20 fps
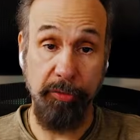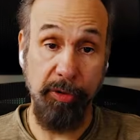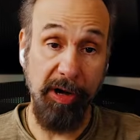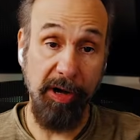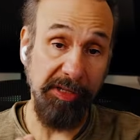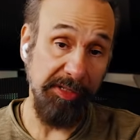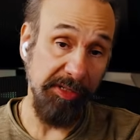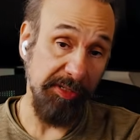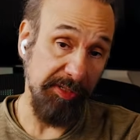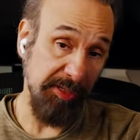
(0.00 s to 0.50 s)

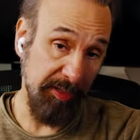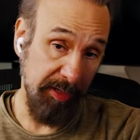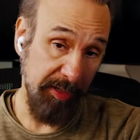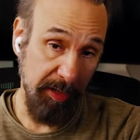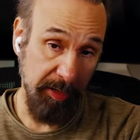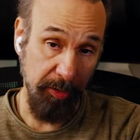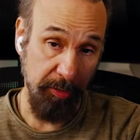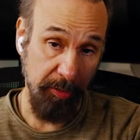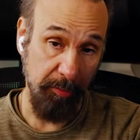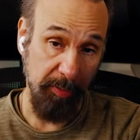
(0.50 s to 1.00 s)
Crisis
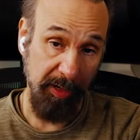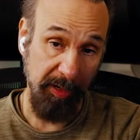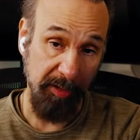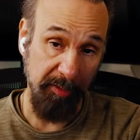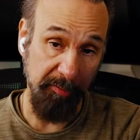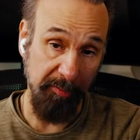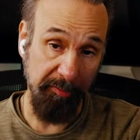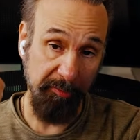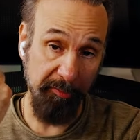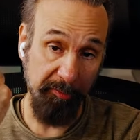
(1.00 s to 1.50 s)
scenario, when
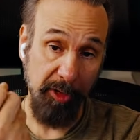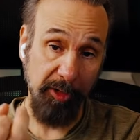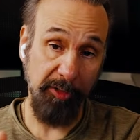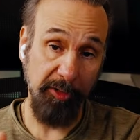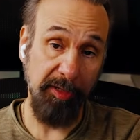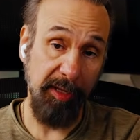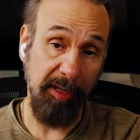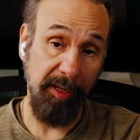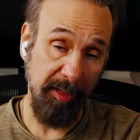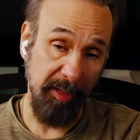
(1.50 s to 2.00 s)

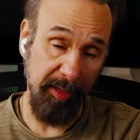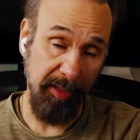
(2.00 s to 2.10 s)
confronting